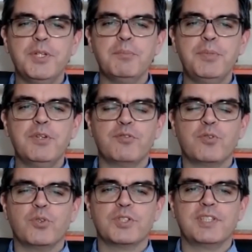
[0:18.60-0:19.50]
PMP,
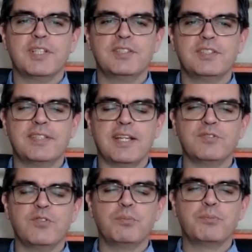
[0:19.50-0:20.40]
of course,
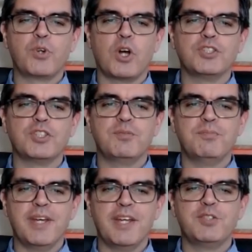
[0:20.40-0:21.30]
stands for
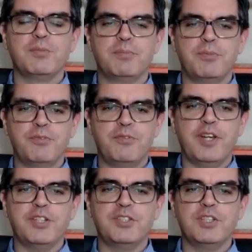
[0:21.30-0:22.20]
Project Management
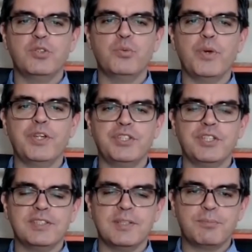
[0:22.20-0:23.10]
Professional,
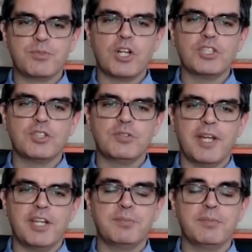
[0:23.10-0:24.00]
which is the project
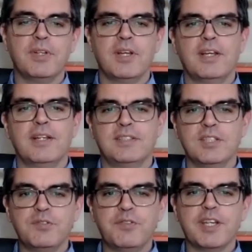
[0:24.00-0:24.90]
management
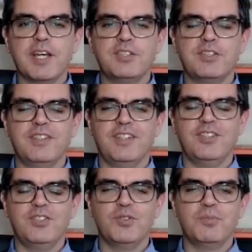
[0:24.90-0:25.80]
certification
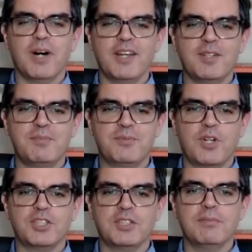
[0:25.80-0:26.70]
issued by the
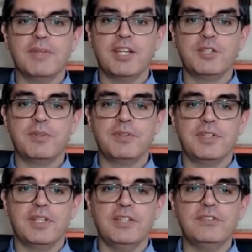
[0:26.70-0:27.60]
Project
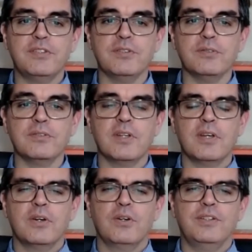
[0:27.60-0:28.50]
Management Institute.
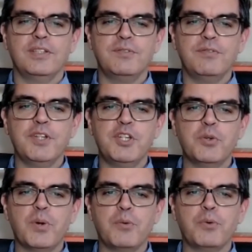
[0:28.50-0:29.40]
In this
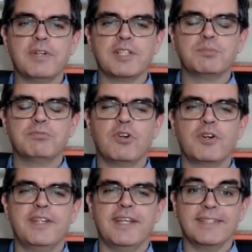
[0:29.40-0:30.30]
video, I will
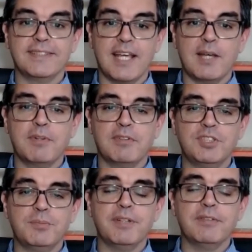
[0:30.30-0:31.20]
explore the exam
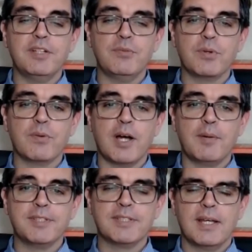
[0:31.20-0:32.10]
eligibility
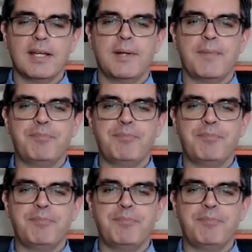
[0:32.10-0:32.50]
requirements